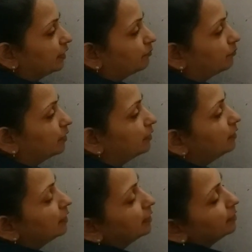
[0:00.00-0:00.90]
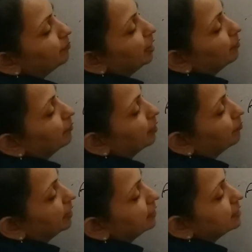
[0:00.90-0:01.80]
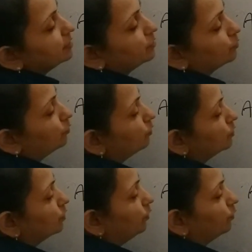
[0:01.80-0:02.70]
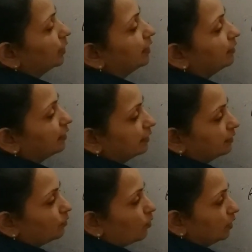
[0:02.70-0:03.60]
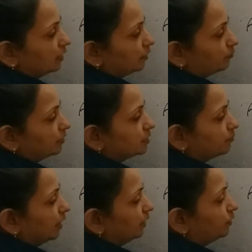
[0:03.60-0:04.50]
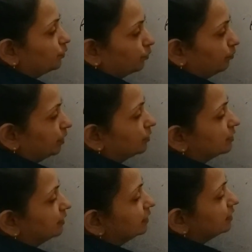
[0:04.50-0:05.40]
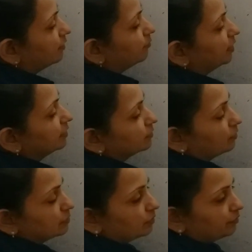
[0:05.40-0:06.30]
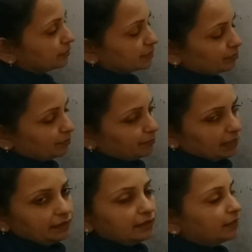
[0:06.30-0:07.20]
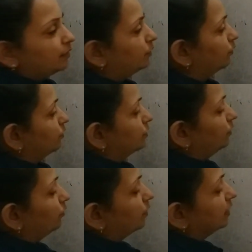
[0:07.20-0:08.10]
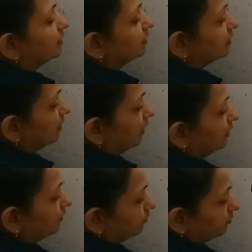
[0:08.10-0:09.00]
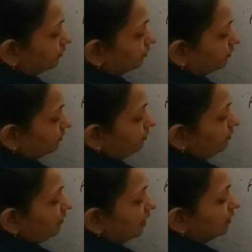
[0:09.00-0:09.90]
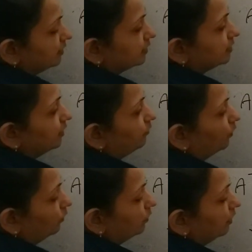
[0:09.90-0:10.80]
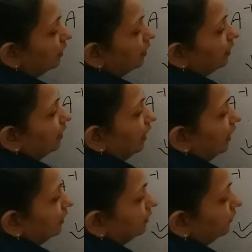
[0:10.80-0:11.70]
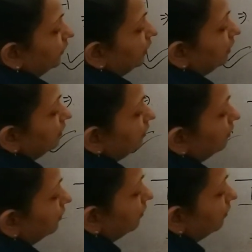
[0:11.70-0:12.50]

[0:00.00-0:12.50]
number, minimum number is 2, so you can cut all the numbers by 2, because this number is also divisible by 2. So you can just write 64 and 3